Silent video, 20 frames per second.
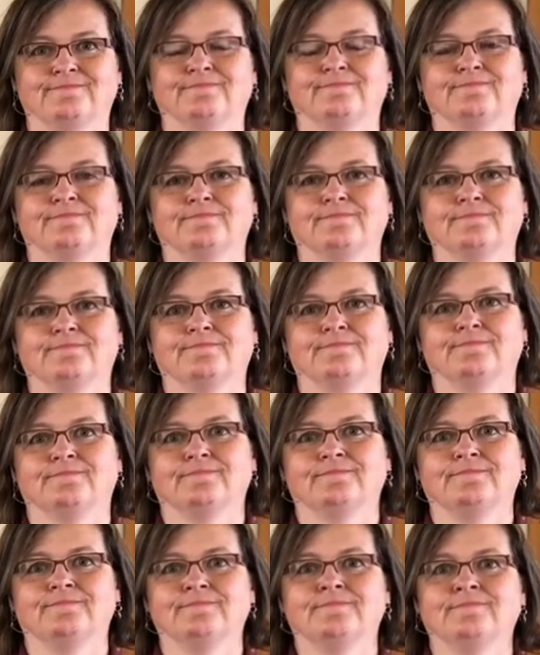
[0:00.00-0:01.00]

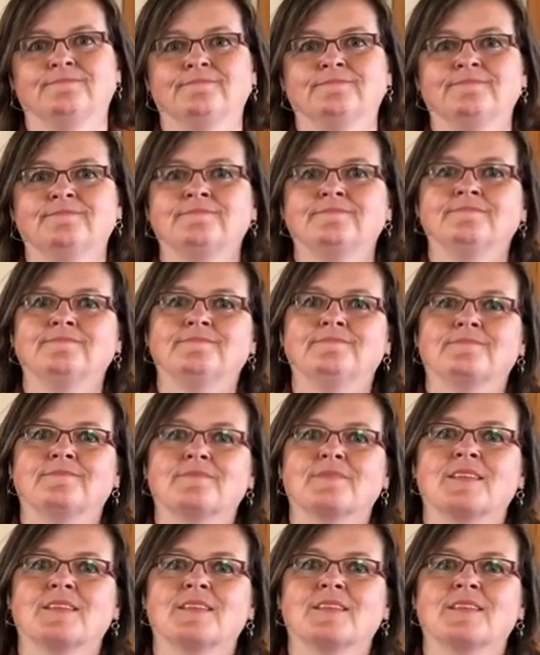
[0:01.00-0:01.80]
Nothing is said.